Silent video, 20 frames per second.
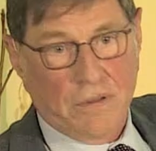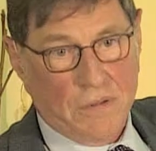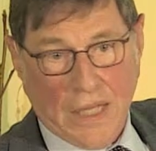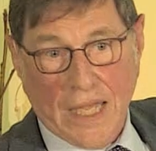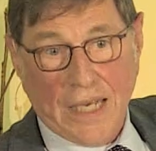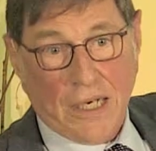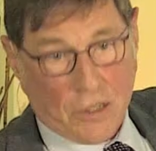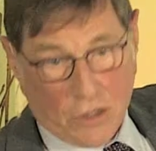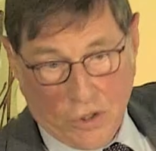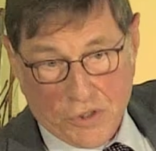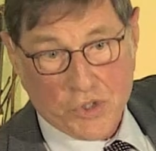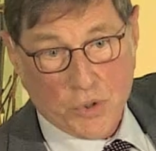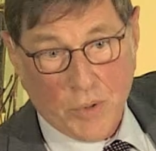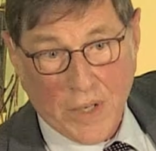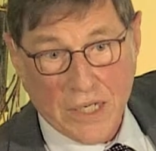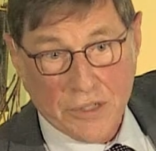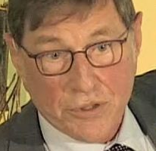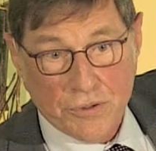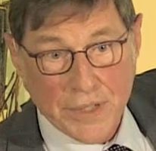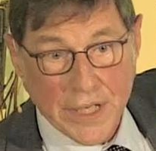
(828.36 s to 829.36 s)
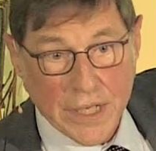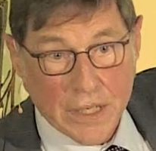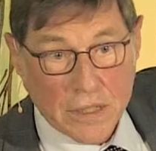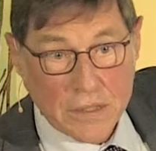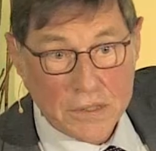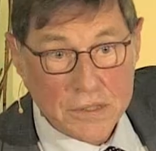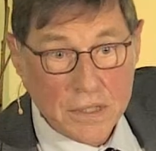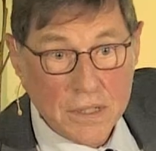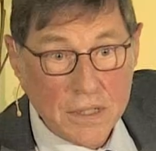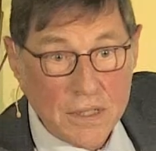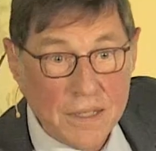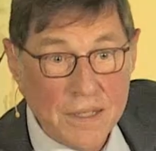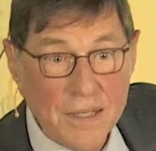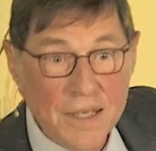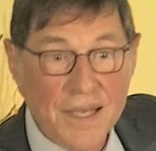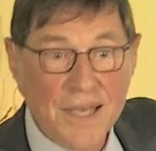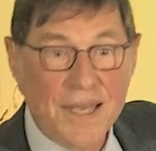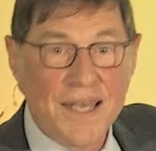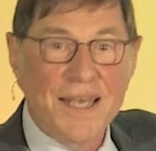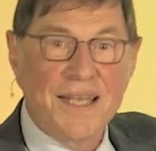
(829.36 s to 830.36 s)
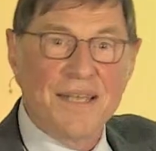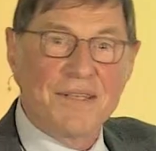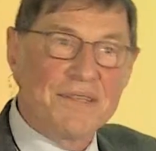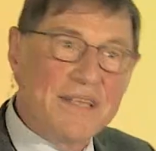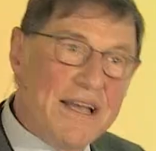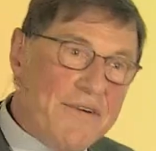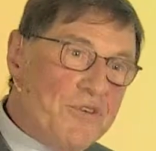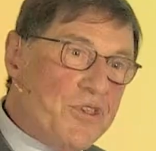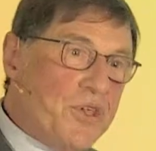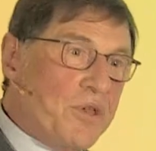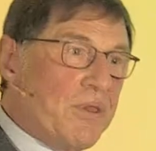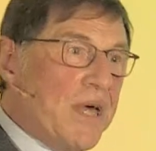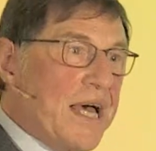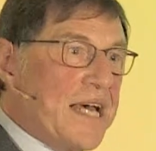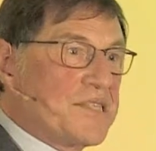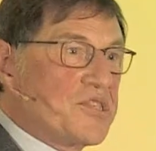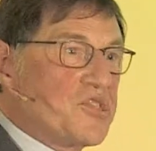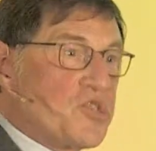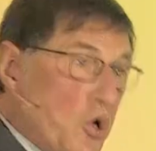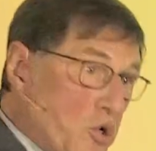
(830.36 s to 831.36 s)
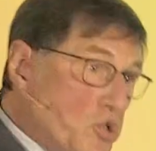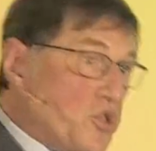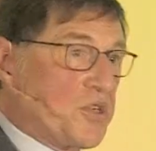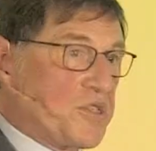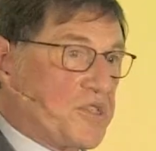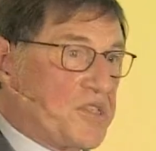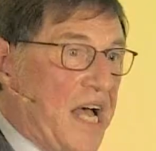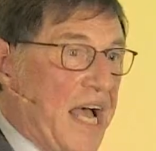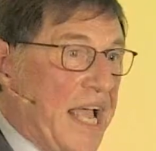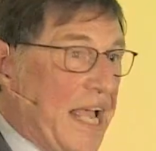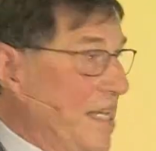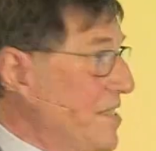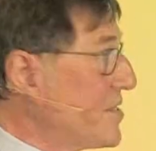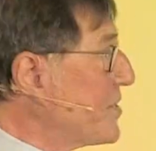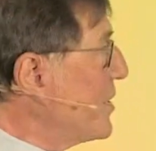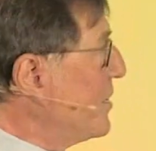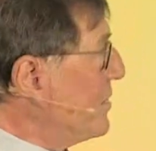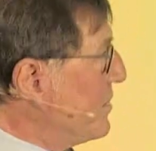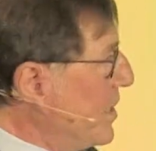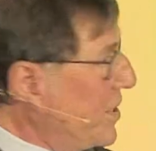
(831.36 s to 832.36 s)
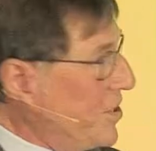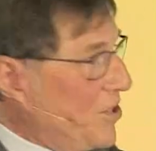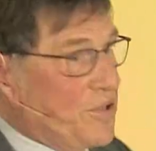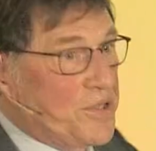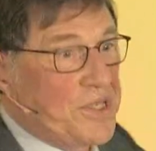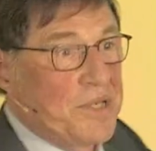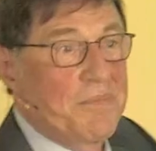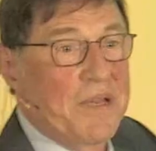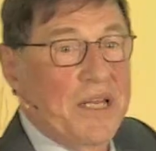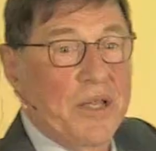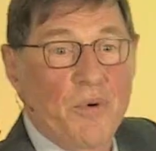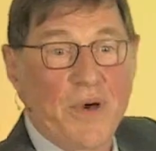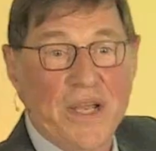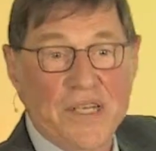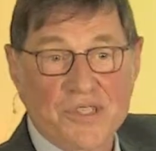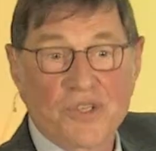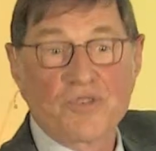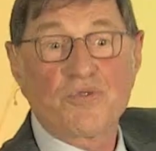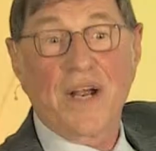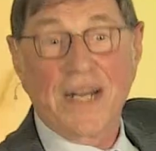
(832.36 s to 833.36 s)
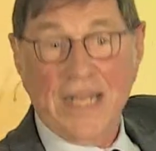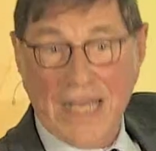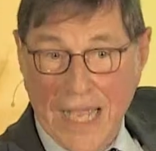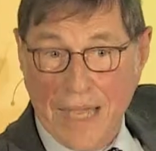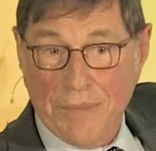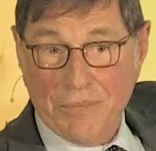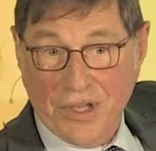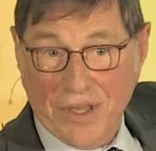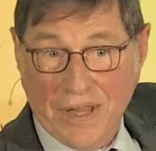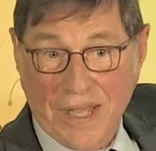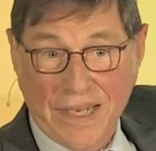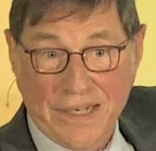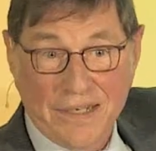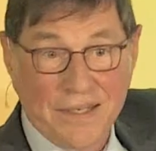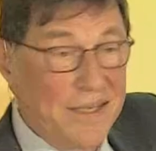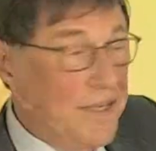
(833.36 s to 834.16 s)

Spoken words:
like close to 100 years, nevertheless, social science continues in many ways to try to emulate